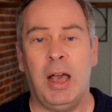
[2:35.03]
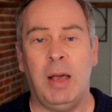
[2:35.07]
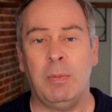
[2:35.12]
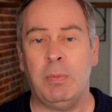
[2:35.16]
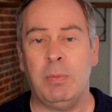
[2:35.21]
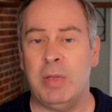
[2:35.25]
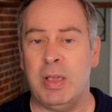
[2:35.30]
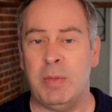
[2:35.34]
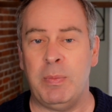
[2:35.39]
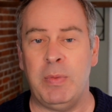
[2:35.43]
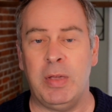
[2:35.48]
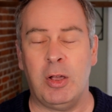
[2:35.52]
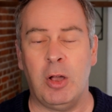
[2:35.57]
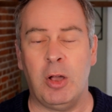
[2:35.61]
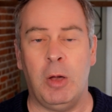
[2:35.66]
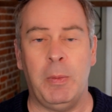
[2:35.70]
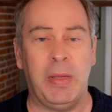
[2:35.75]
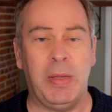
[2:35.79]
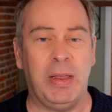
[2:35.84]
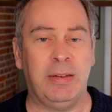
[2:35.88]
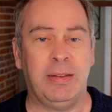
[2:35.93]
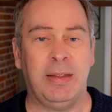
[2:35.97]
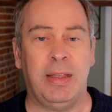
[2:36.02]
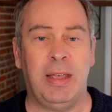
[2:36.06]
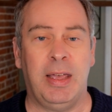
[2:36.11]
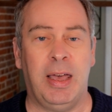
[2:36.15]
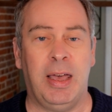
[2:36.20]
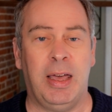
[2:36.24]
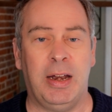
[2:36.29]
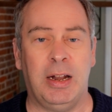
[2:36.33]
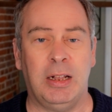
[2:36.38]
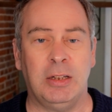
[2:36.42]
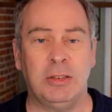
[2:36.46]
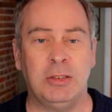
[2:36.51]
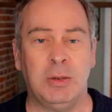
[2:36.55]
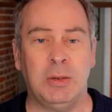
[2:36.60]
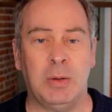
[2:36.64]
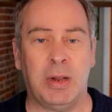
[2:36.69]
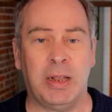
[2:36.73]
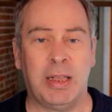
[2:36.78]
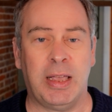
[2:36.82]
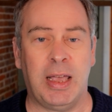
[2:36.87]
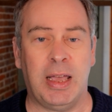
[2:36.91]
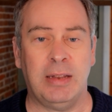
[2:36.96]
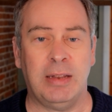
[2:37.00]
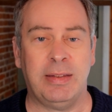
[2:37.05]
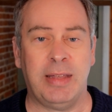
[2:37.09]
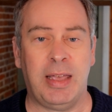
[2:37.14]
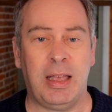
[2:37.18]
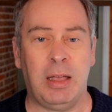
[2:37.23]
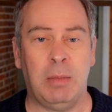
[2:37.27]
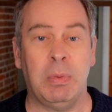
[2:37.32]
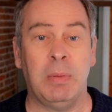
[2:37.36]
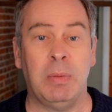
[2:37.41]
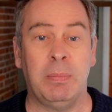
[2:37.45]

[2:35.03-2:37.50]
give me a comment, and I'll do what I can to help.